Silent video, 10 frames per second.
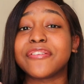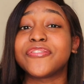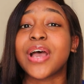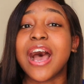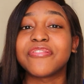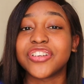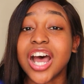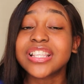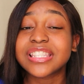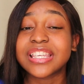If you have
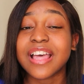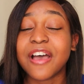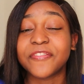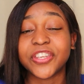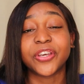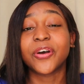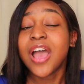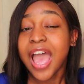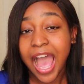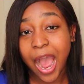not seen that video,
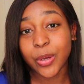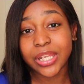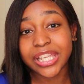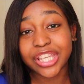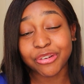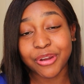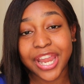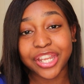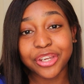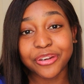I will link it
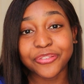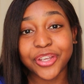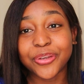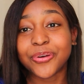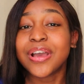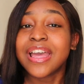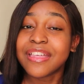right here for you.